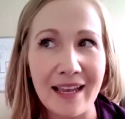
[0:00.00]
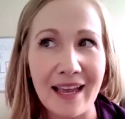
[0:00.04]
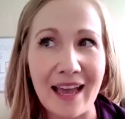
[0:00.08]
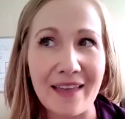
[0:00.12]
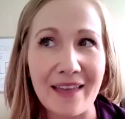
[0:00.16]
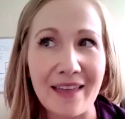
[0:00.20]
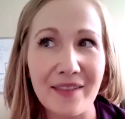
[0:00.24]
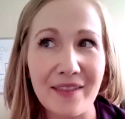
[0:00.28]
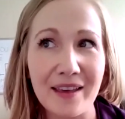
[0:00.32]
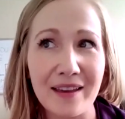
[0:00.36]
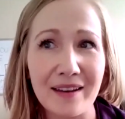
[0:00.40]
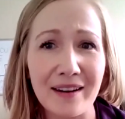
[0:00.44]

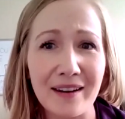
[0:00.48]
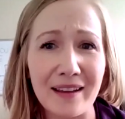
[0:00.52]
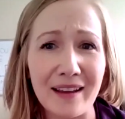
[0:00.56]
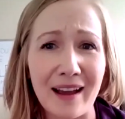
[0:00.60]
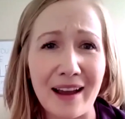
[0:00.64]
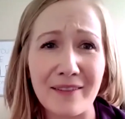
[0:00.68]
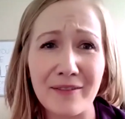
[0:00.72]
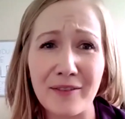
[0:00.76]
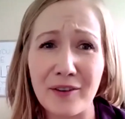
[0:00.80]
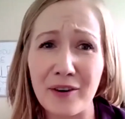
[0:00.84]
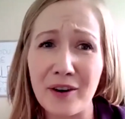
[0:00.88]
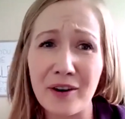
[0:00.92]
And then
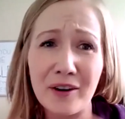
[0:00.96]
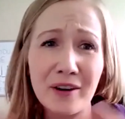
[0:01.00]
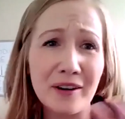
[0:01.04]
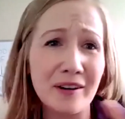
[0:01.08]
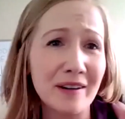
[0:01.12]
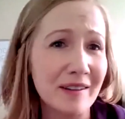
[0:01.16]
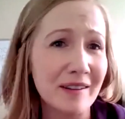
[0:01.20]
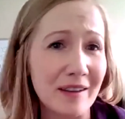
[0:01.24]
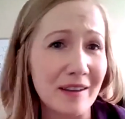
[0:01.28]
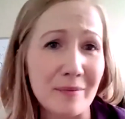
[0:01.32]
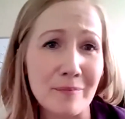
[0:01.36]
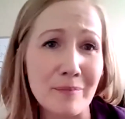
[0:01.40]
I've
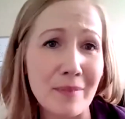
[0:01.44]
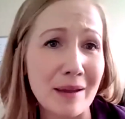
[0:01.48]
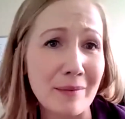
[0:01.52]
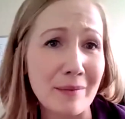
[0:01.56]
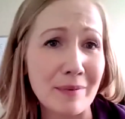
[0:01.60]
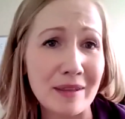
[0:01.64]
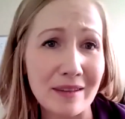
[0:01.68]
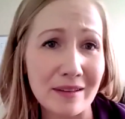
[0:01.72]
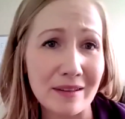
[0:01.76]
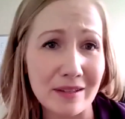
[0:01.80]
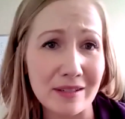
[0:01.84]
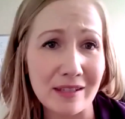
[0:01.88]
heard that
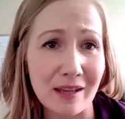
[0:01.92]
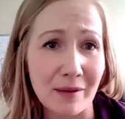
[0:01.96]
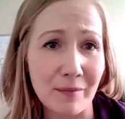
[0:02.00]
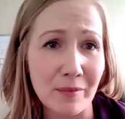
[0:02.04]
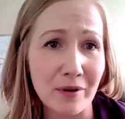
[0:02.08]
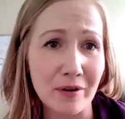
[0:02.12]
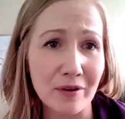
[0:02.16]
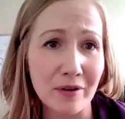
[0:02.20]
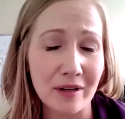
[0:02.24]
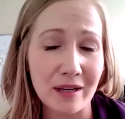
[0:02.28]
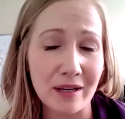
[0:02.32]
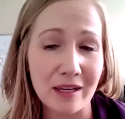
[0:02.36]
maybe this
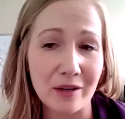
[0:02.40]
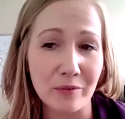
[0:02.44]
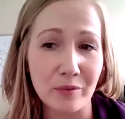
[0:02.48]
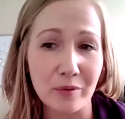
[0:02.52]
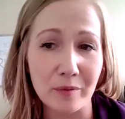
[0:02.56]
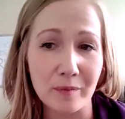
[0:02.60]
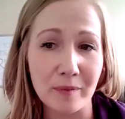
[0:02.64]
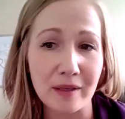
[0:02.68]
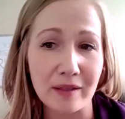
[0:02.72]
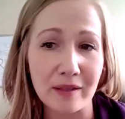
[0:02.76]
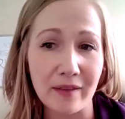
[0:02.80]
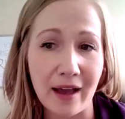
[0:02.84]
summer it
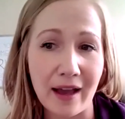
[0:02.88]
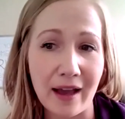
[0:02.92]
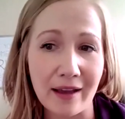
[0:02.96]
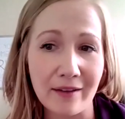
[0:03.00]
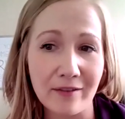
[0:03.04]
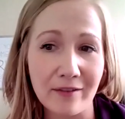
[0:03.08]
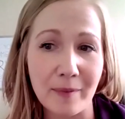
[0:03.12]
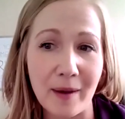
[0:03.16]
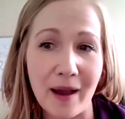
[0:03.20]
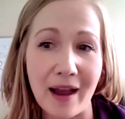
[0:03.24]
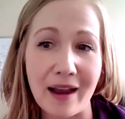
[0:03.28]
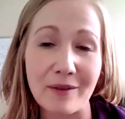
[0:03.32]
will be
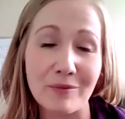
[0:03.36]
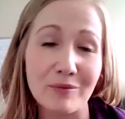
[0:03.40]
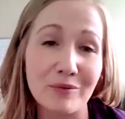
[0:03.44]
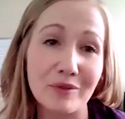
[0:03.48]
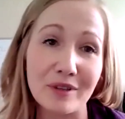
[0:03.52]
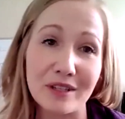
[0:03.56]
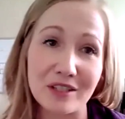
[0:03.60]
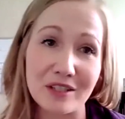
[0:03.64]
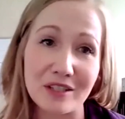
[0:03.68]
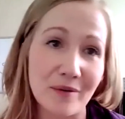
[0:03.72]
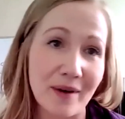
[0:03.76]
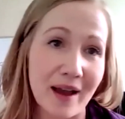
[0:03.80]
live, but I
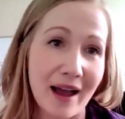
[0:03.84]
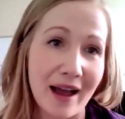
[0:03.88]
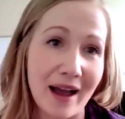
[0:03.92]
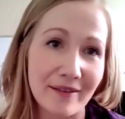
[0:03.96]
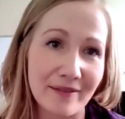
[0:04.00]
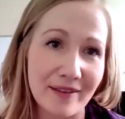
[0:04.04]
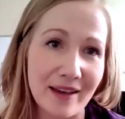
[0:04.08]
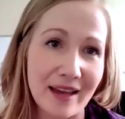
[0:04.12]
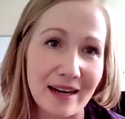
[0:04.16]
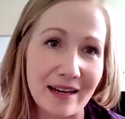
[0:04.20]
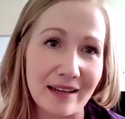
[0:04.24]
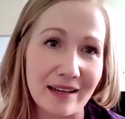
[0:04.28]
really don't
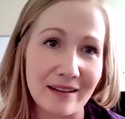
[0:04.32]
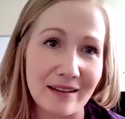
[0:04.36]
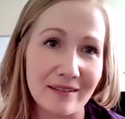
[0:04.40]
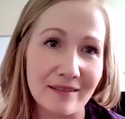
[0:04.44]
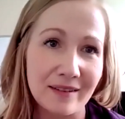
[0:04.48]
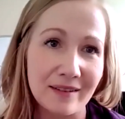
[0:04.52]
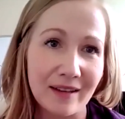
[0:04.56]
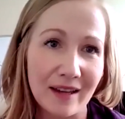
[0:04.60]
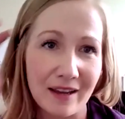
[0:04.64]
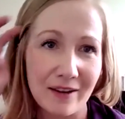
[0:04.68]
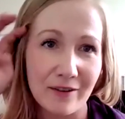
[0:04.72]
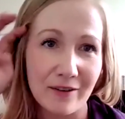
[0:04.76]
have
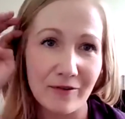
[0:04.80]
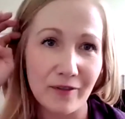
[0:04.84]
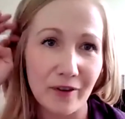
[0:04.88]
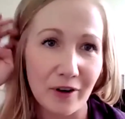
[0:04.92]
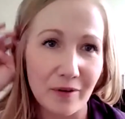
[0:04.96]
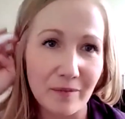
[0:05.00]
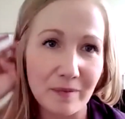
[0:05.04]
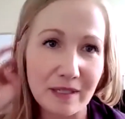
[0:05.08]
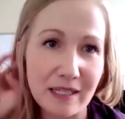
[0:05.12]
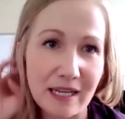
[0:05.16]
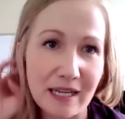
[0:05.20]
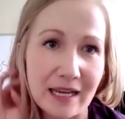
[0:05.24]
any
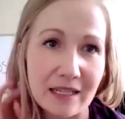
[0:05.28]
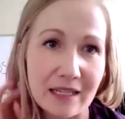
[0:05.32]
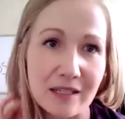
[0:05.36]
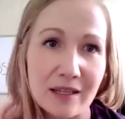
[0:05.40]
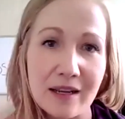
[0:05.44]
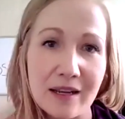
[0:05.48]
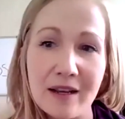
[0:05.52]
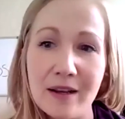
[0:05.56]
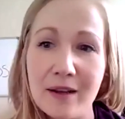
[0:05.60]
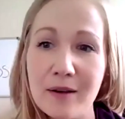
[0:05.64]
firm date.